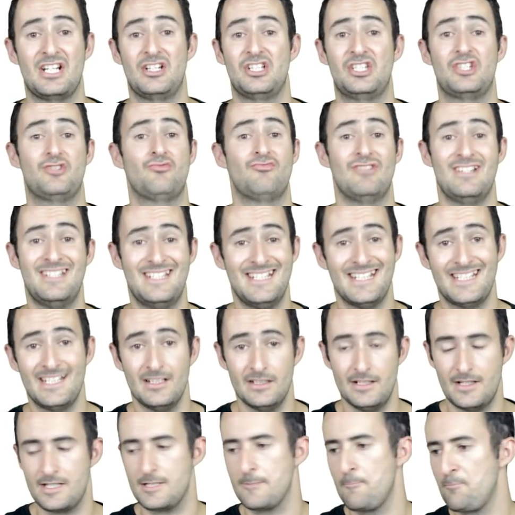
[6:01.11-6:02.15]
that are just
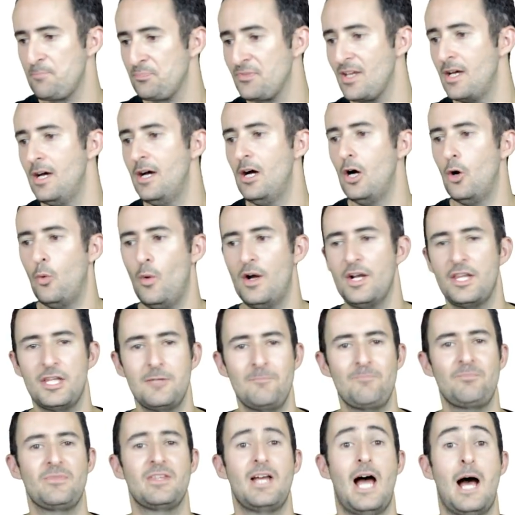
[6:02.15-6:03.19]
ridiculous. One of
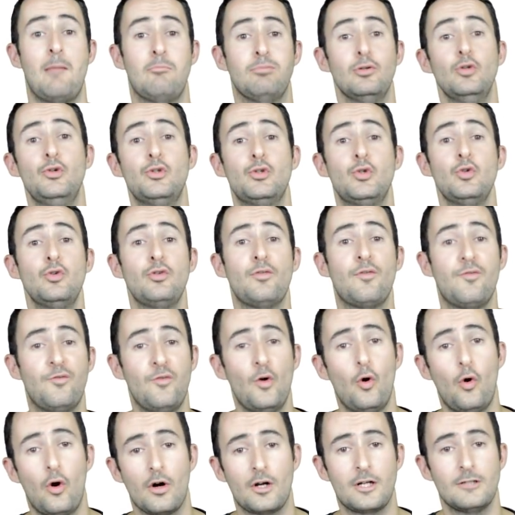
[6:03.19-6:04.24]
them, a Bluetooth
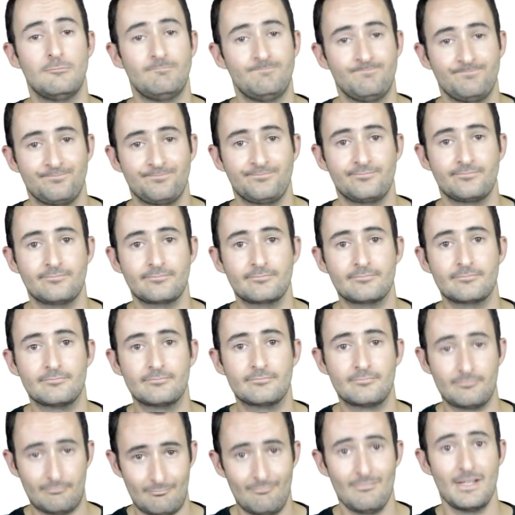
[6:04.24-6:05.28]
fork.
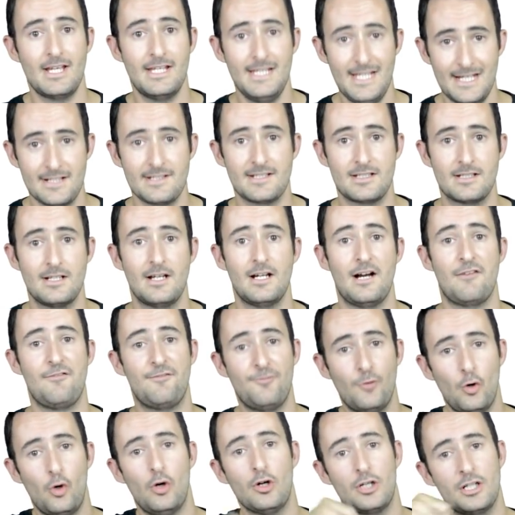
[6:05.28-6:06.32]
Yes, a
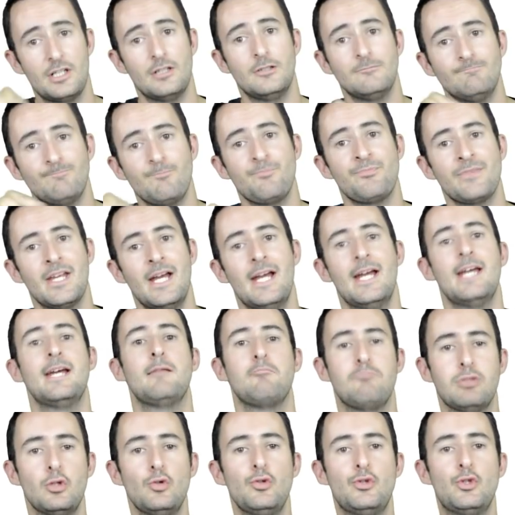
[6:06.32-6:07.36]
fork,
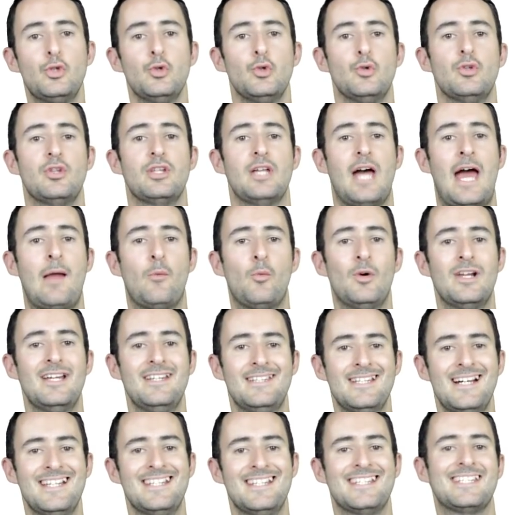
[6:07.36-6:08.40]
Bluetooth. And what
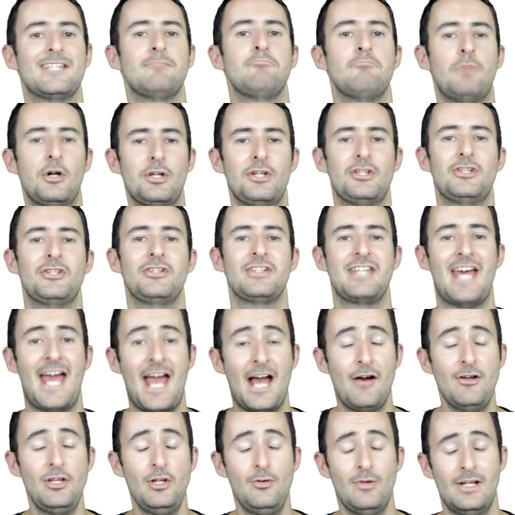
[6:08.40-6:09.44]
it does is it monitors
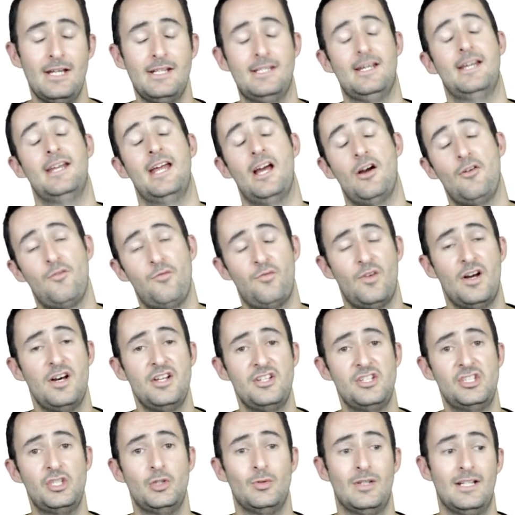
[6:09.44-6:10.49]
how you eat and how
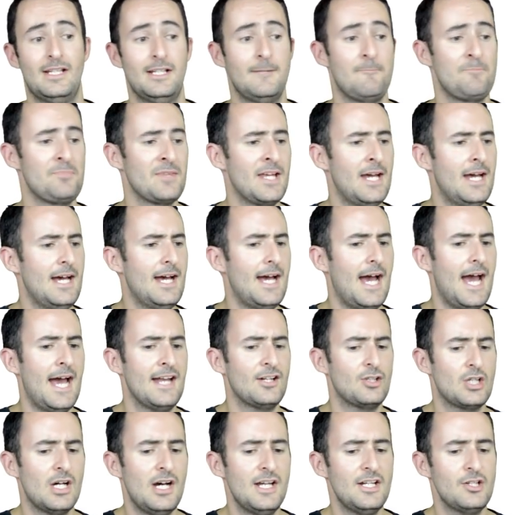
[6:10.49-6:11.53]
fast you eat
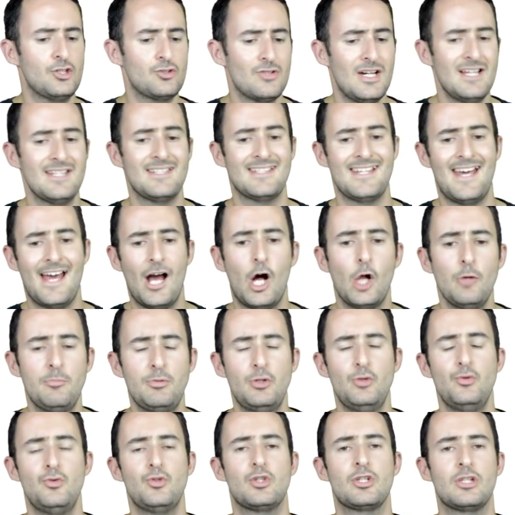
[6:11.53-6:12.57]
and kind of tries to
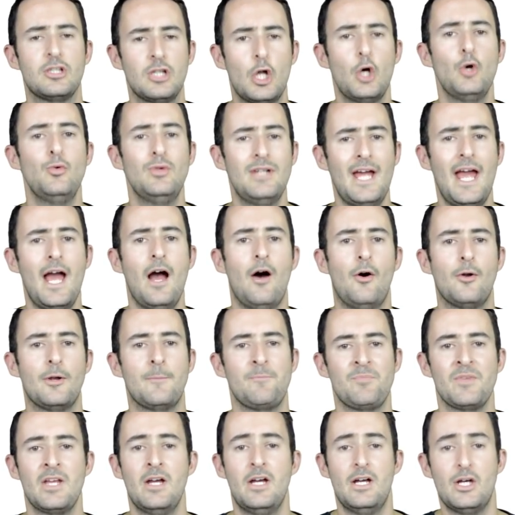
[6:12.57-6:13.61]
help you slow down.
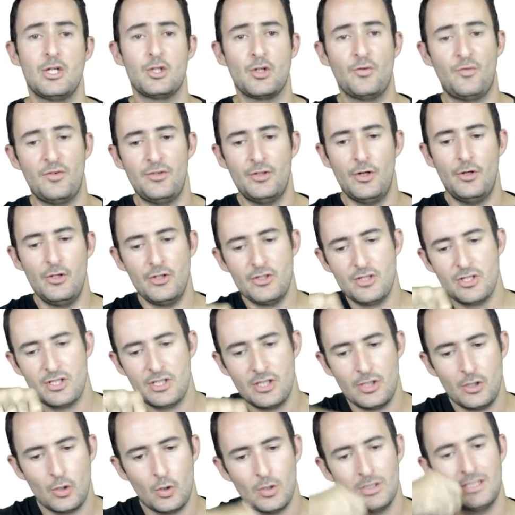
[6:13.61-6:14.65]
So if it notices
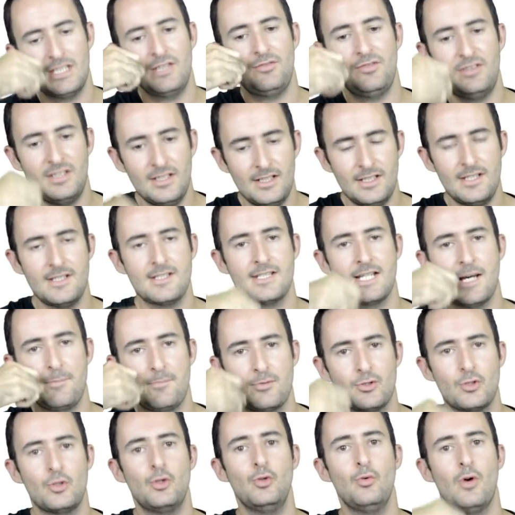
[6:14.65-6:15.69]
that you're lifting this
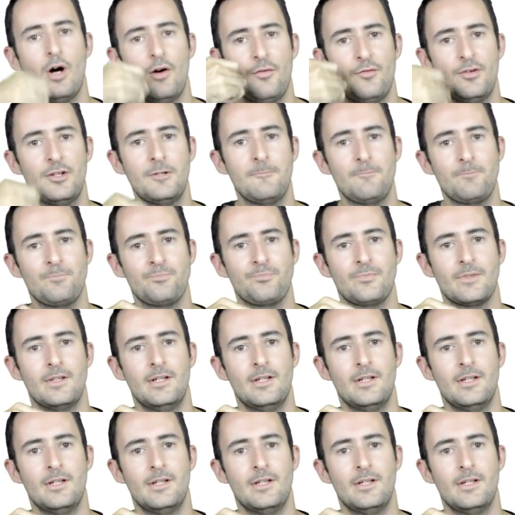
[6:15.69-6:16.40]
up too often,